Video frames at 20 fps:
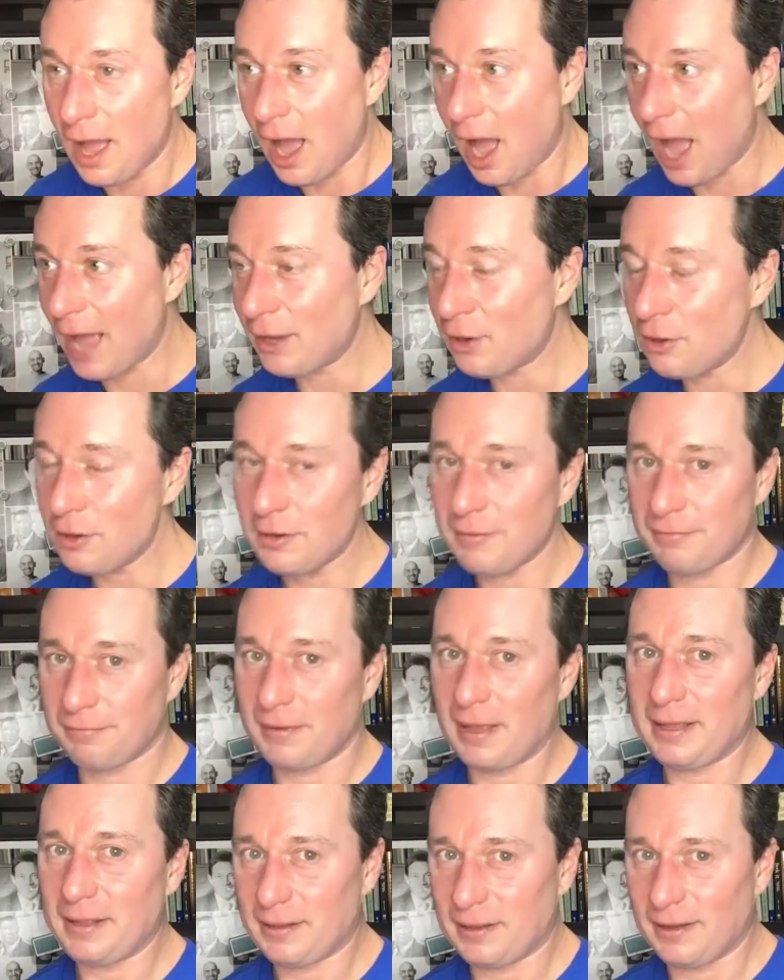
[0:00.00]
I could have
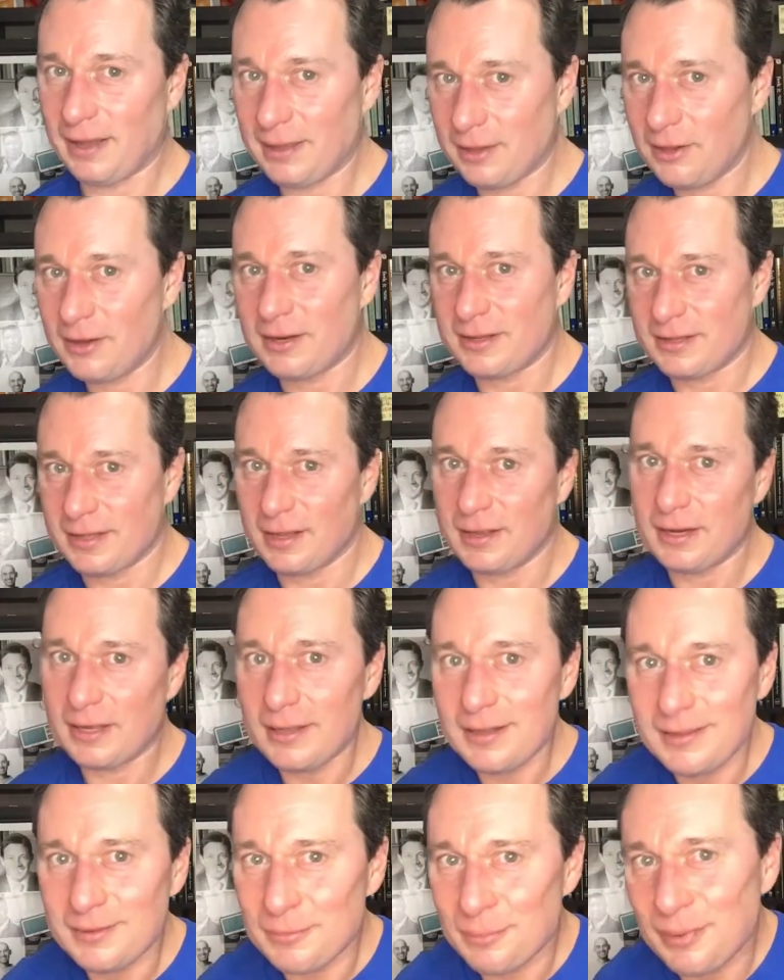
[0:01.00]
done
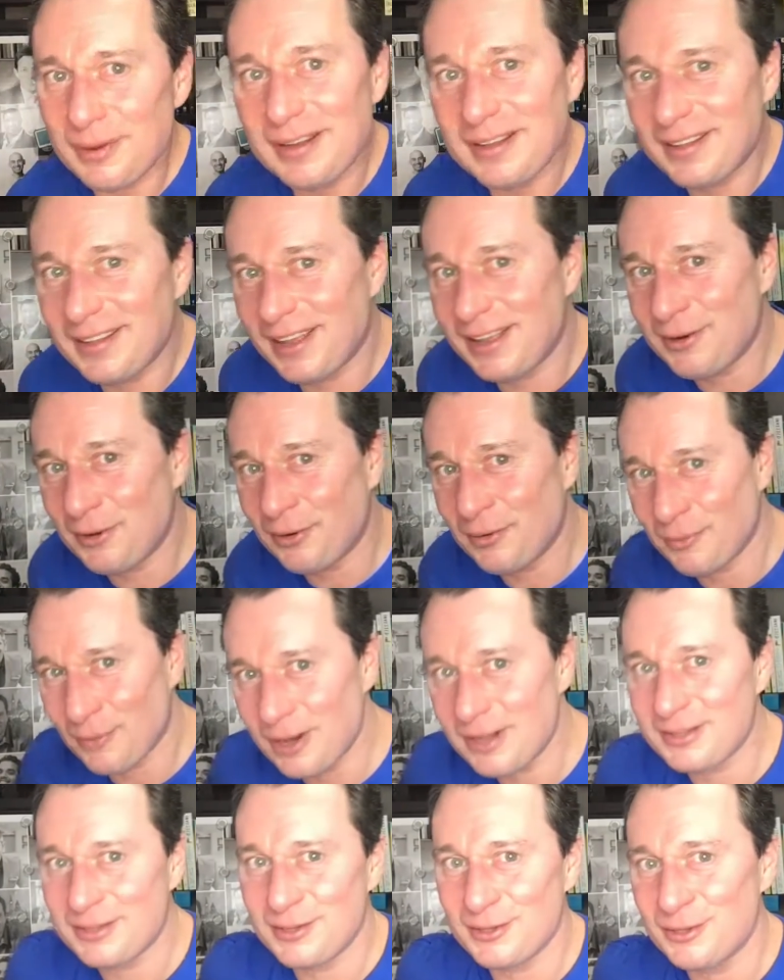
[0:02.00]
it, but I don't
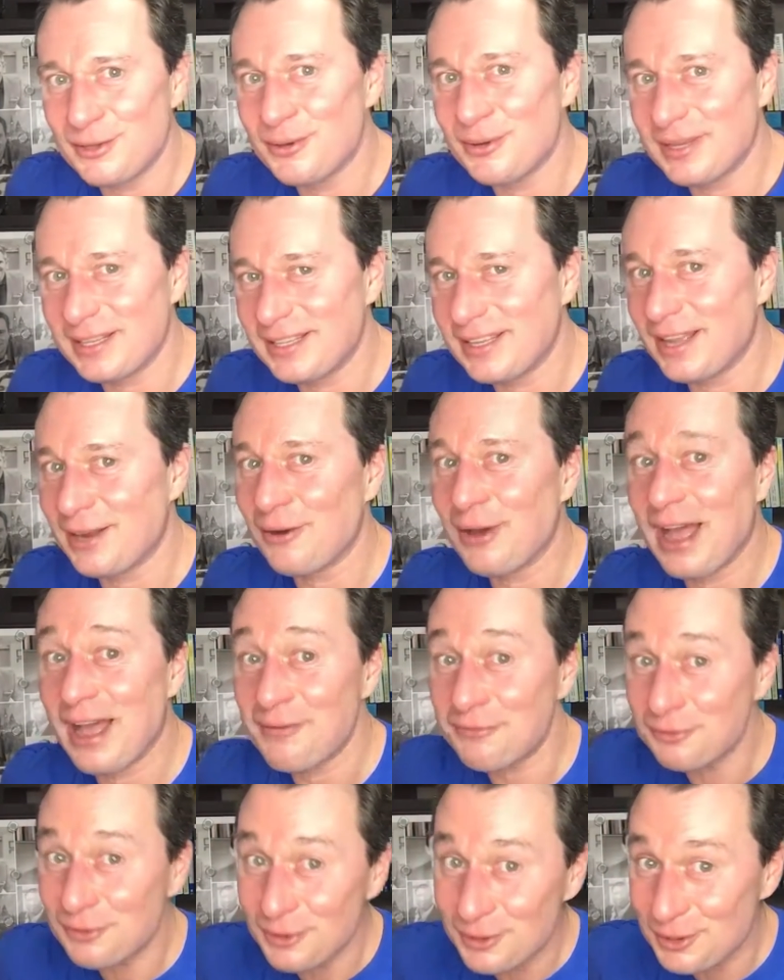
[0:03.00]
want to do it, and I don't
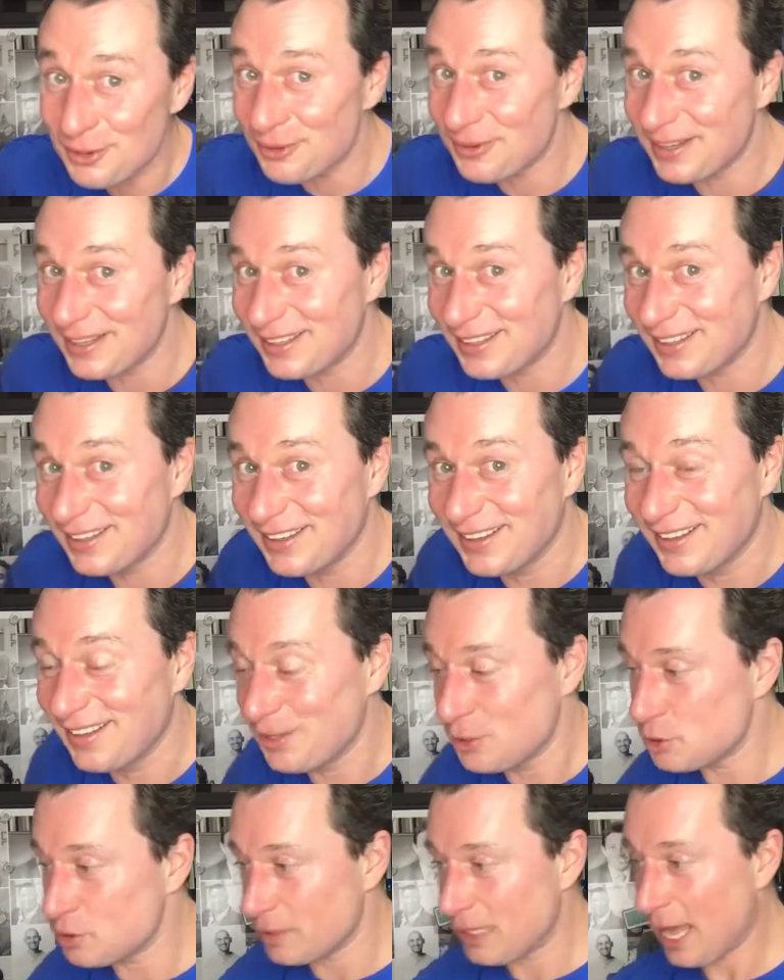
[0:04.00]
have to do it.
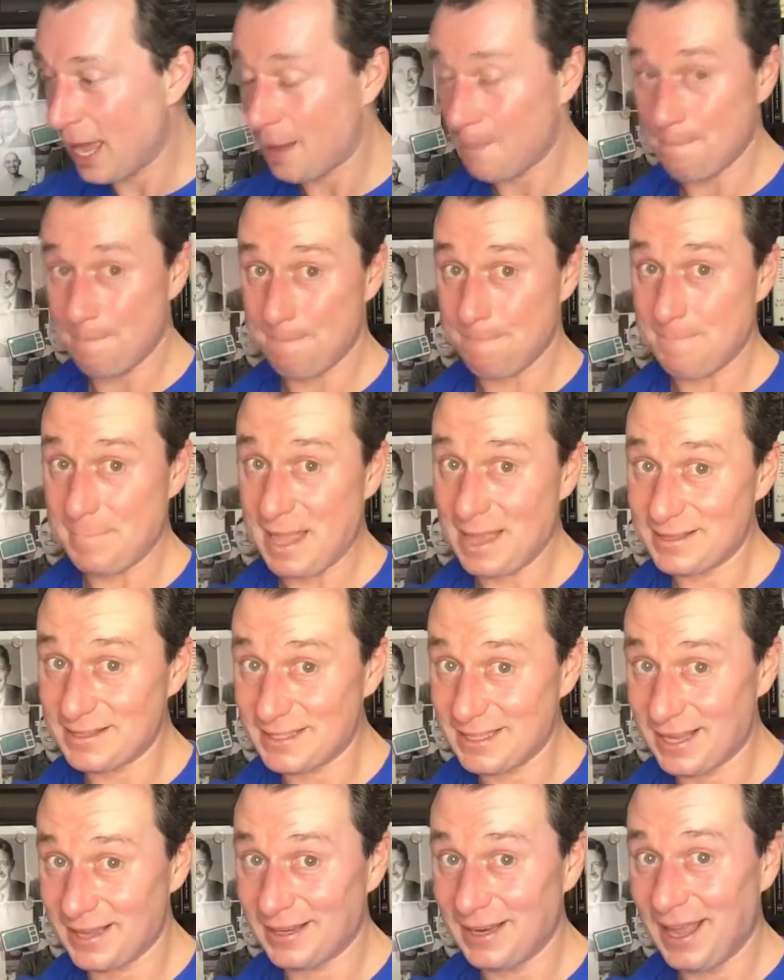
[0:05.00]
So yeah,
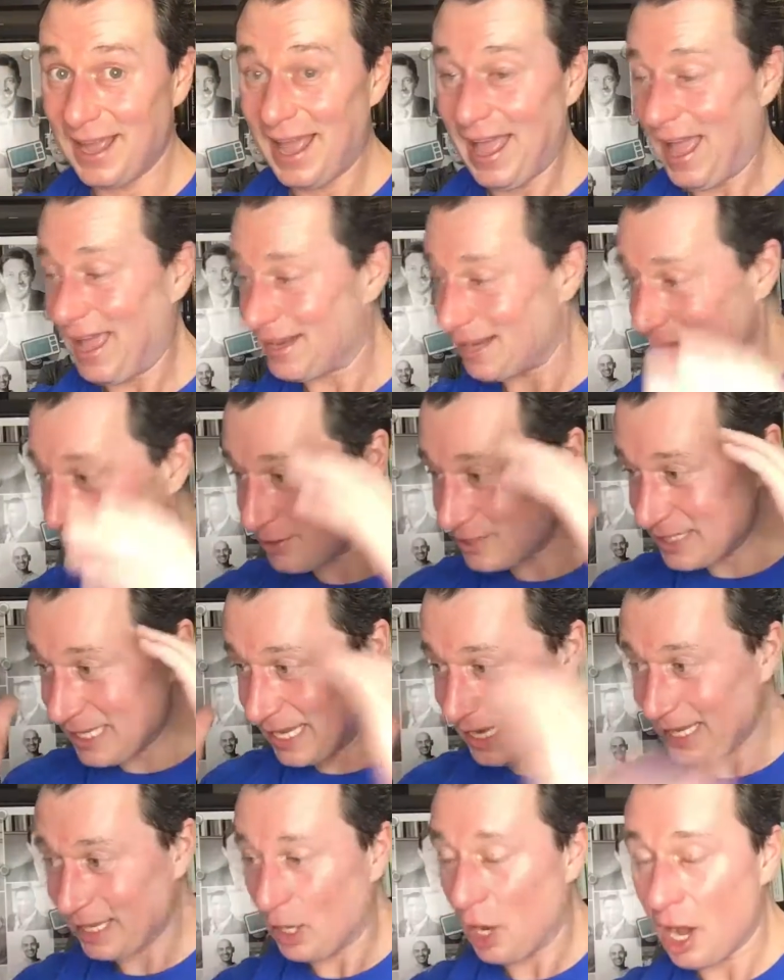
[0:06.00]
that's it. And now it's
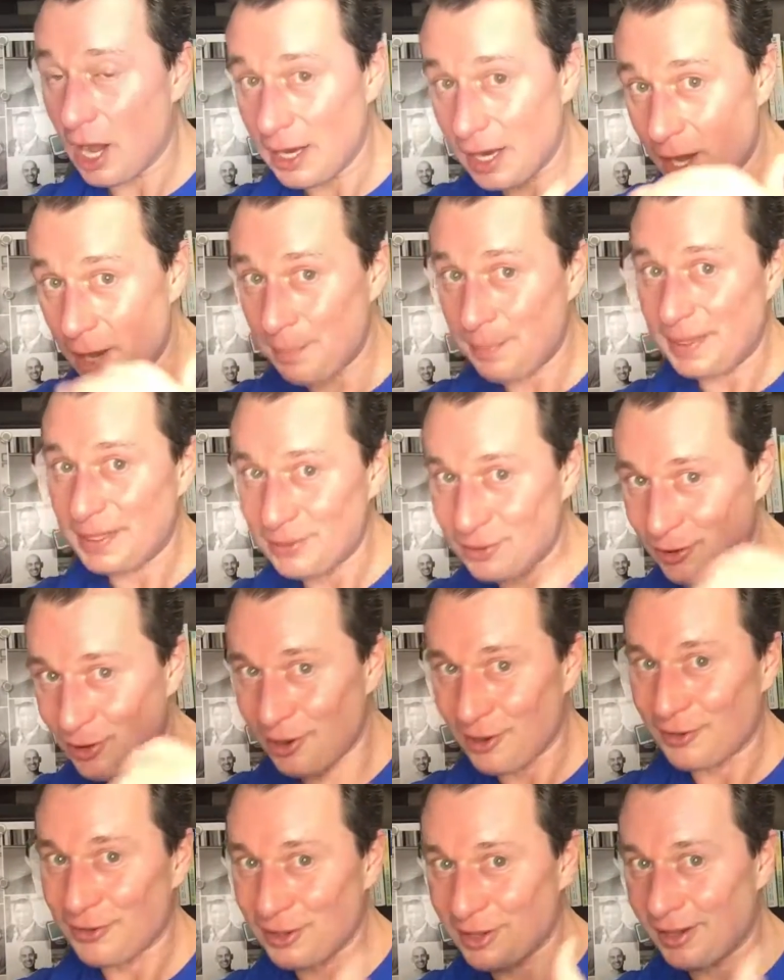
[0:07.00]
getting cut up into
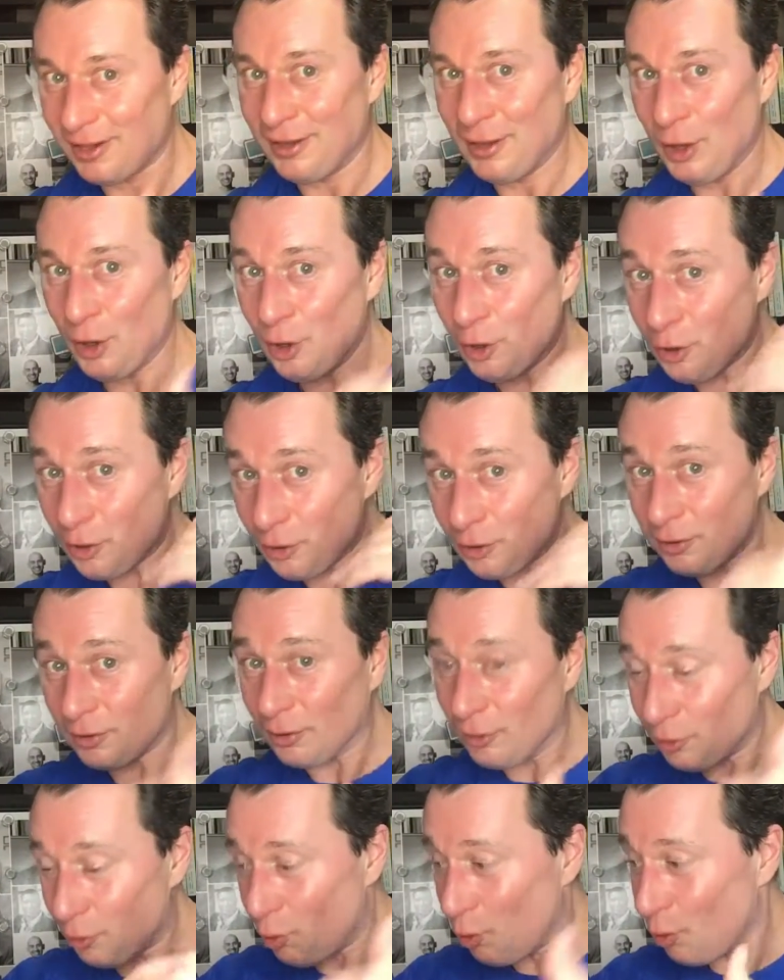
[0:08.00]
all the
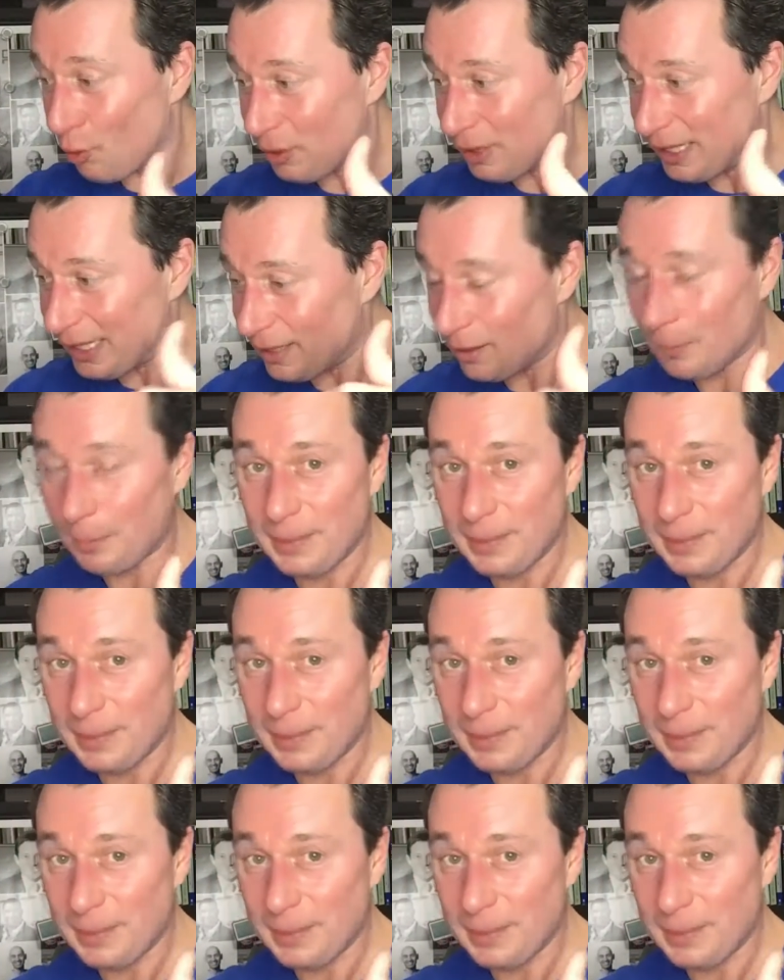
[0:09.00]
cool little